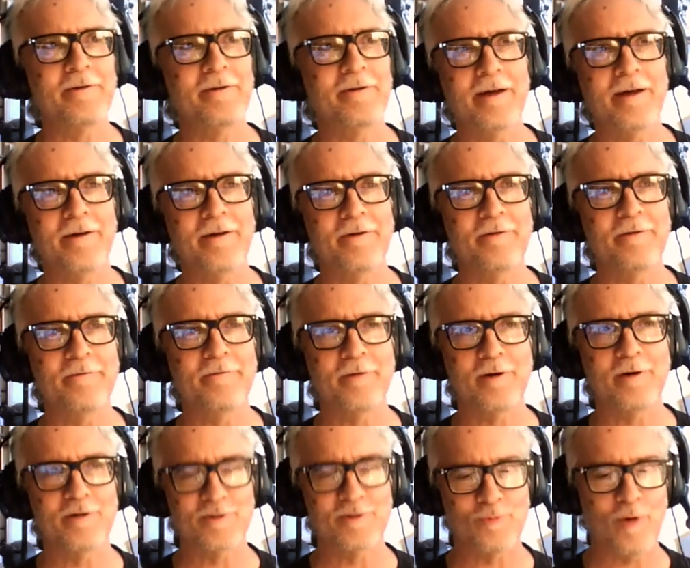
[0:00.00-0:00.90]
I don't know if I
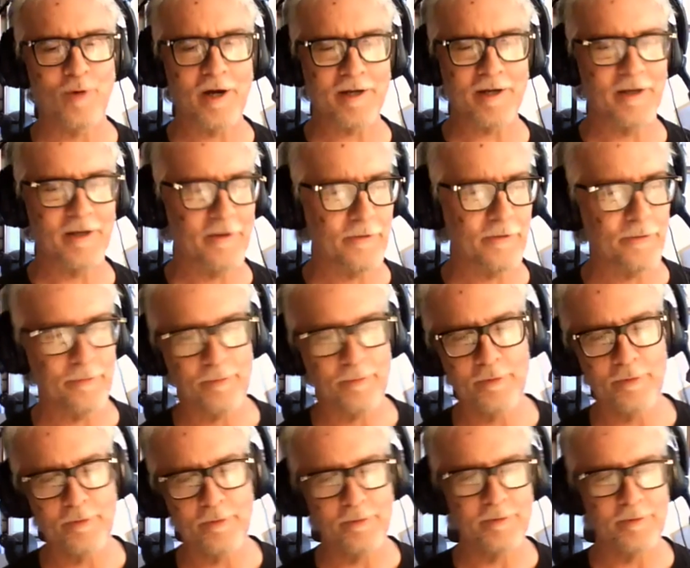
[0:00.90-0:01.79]
was walking
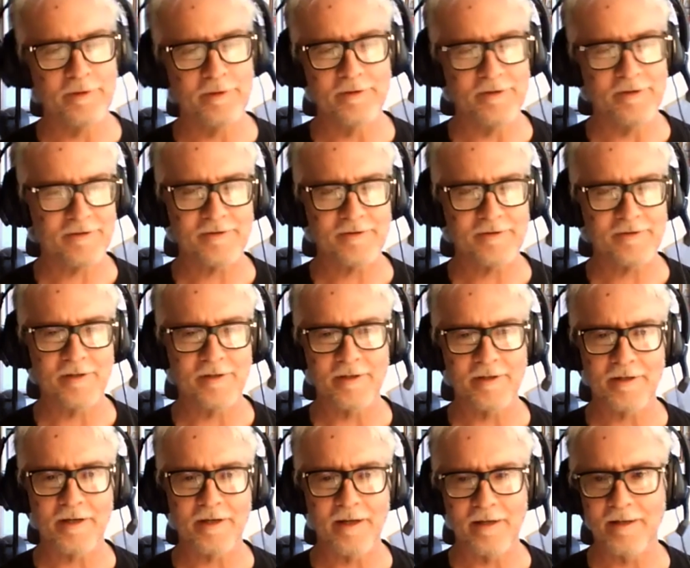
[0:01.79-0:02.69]
through and just uh,
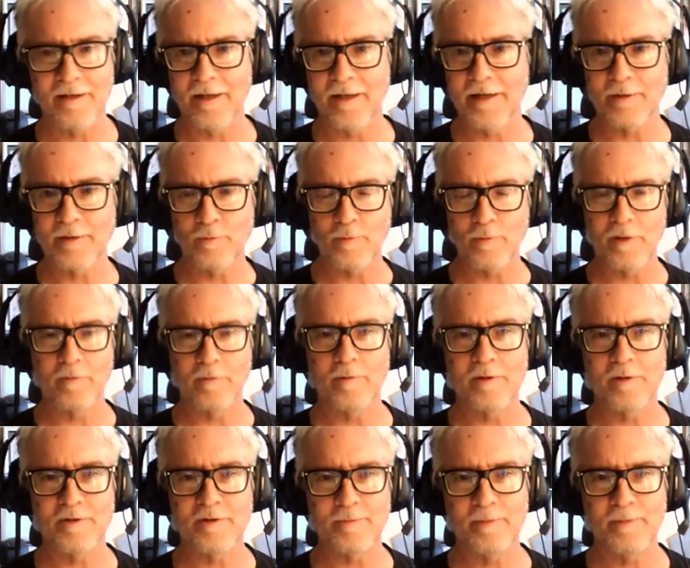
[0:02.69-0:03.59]
kind of liked what
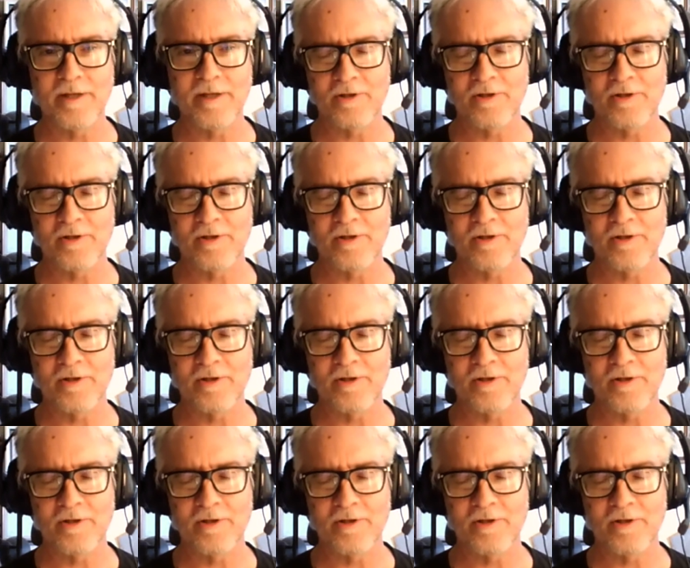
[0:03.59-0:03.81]
was being